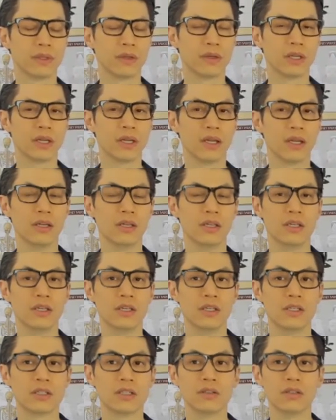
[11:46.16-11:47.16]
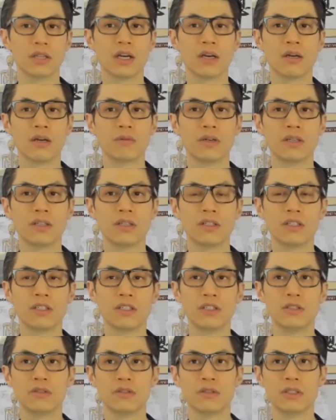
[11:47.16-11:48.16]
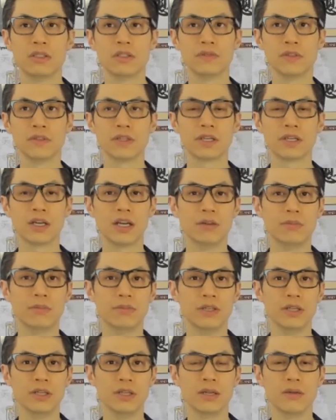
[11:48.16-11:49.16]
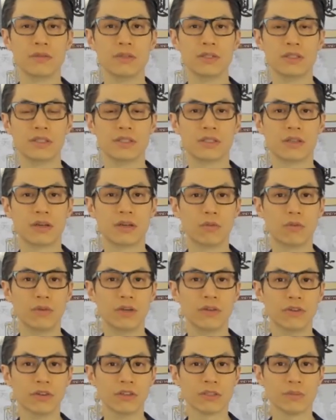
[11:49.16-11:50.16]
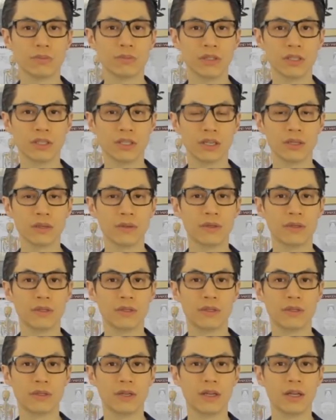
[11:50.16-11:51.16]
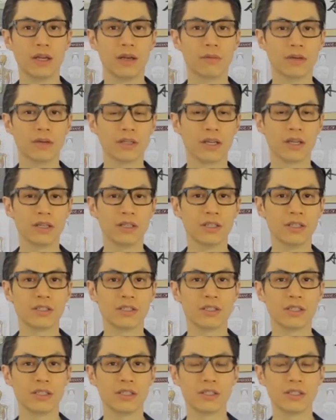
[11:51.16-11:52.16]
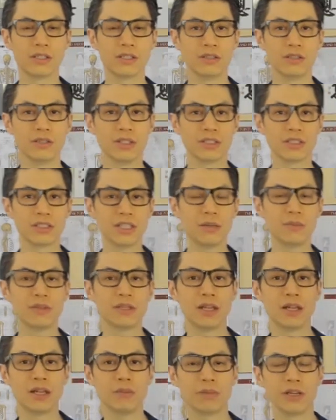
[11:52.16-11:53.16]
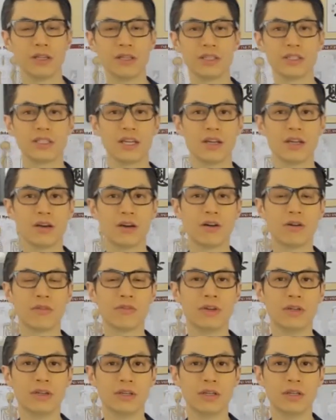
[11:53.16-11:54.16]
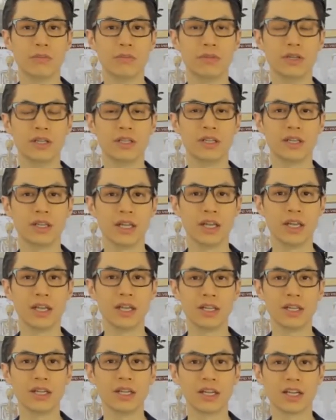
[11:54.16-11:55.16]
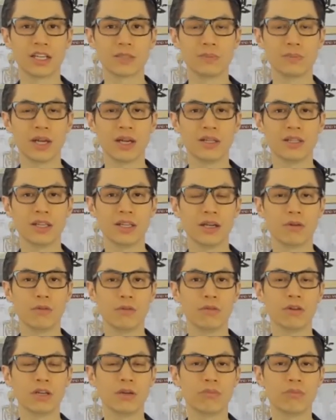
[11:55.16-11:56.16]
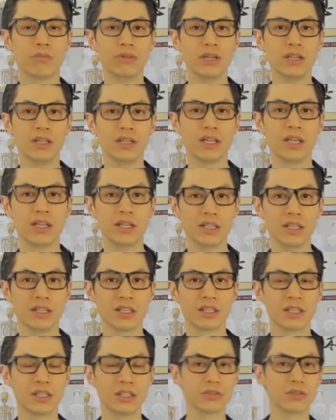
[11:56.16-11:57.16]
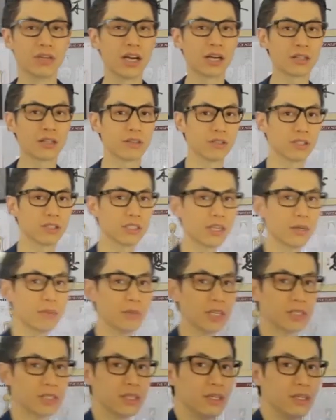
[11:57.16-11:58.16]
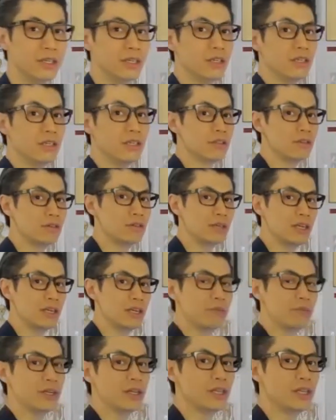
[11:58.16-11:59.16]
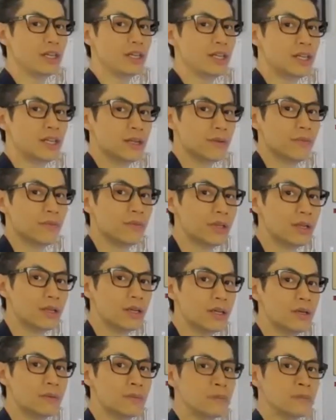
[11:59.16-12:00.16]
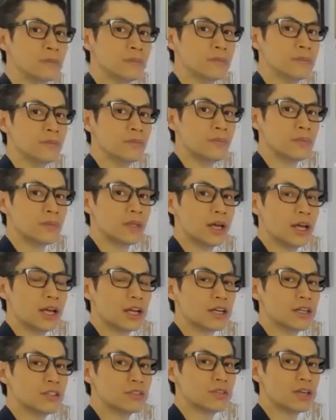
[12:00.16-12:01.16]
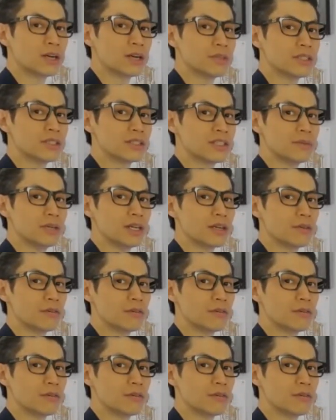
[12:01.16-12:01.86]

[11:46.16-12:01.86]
Okay, so now I want to teach you a different kind of breathing, which is called reverse breathing. And what that is doing the same thing, but instead of breathing in and expanding, we want to breathe in and contract our stomachs. So when I breathe in, I contract my stomach.